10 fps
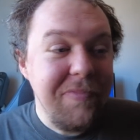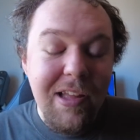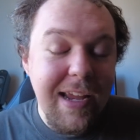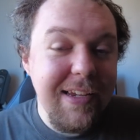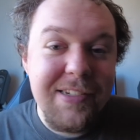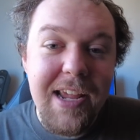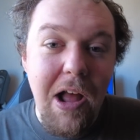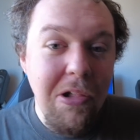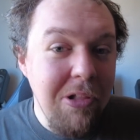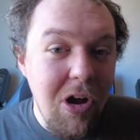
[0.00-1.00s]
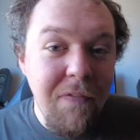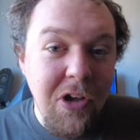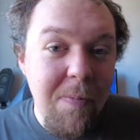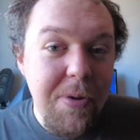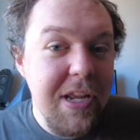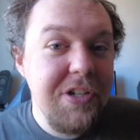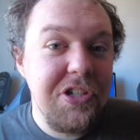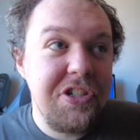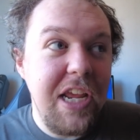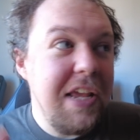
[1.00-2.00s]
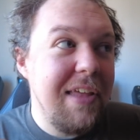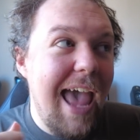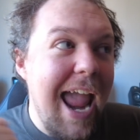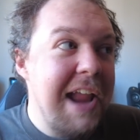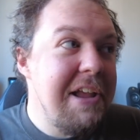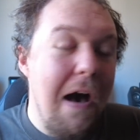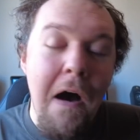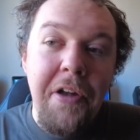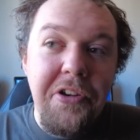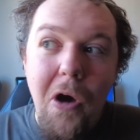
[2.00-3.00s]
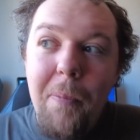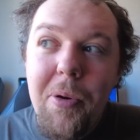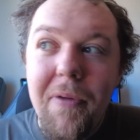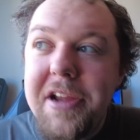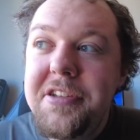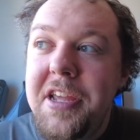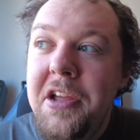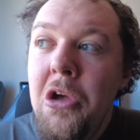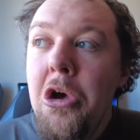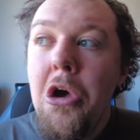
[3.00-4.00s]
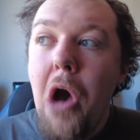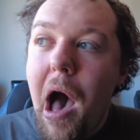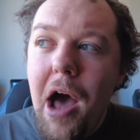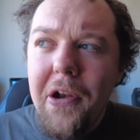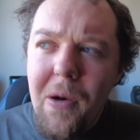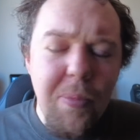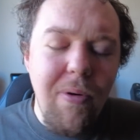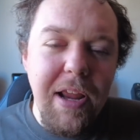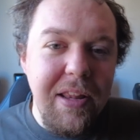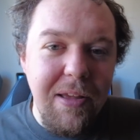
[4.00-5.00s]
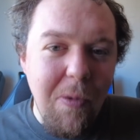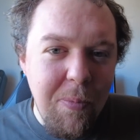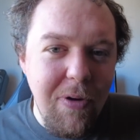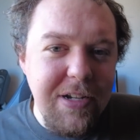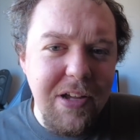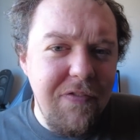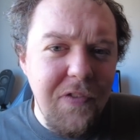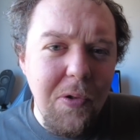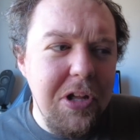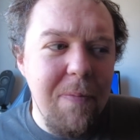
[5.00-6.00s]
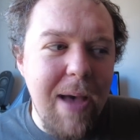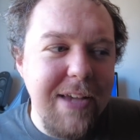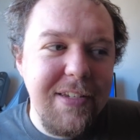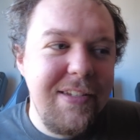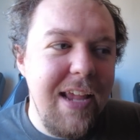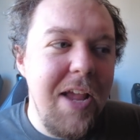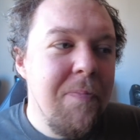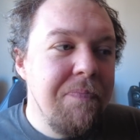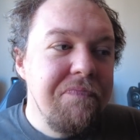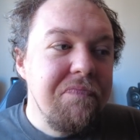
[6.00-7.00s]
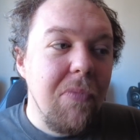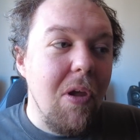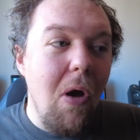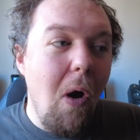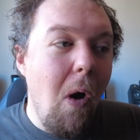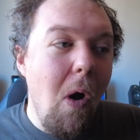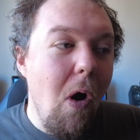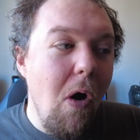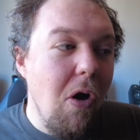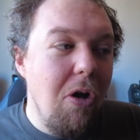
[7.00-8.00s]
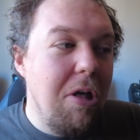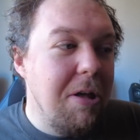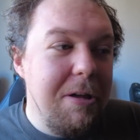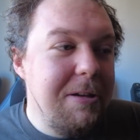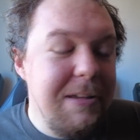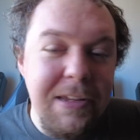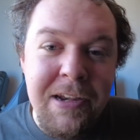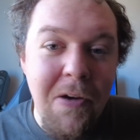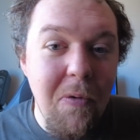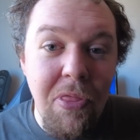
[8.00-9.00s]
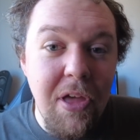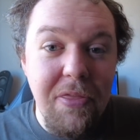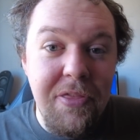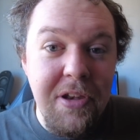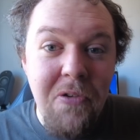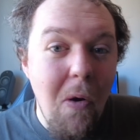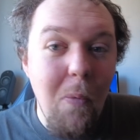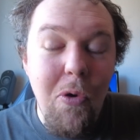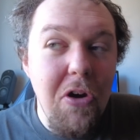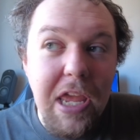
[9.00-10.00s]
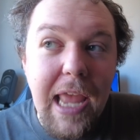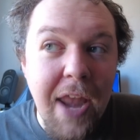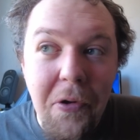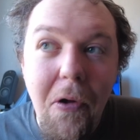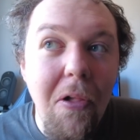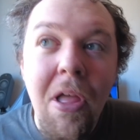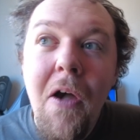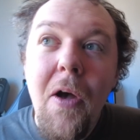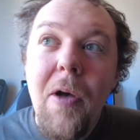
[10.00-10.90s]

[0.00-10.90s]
Like I say, a lot of companies either A, aren't operating at full capacity, or, you know, that they're not working at all.